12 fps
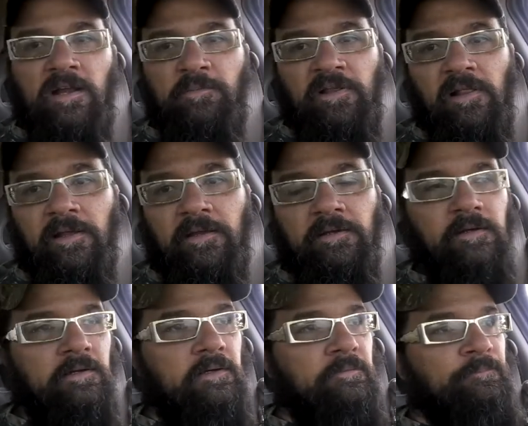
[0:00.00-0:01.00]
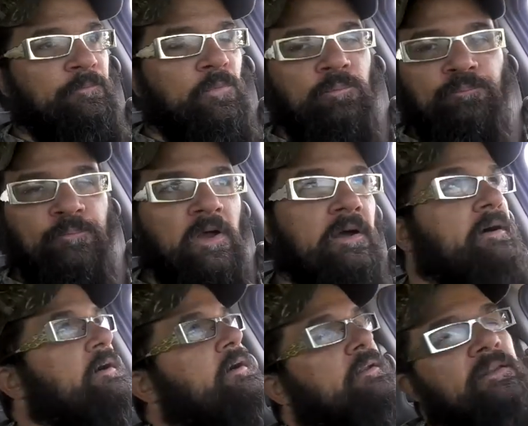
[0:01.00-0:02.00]
to be like uh,
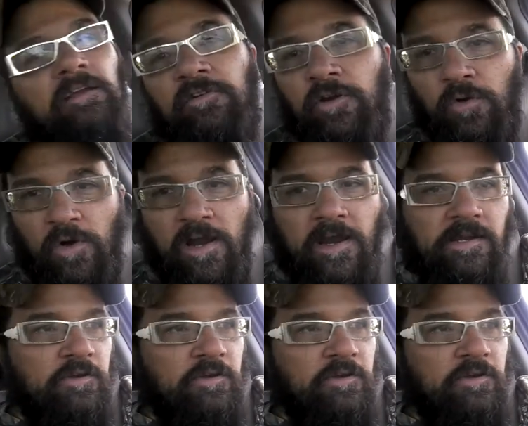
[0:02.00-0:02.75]
uh, David Koresh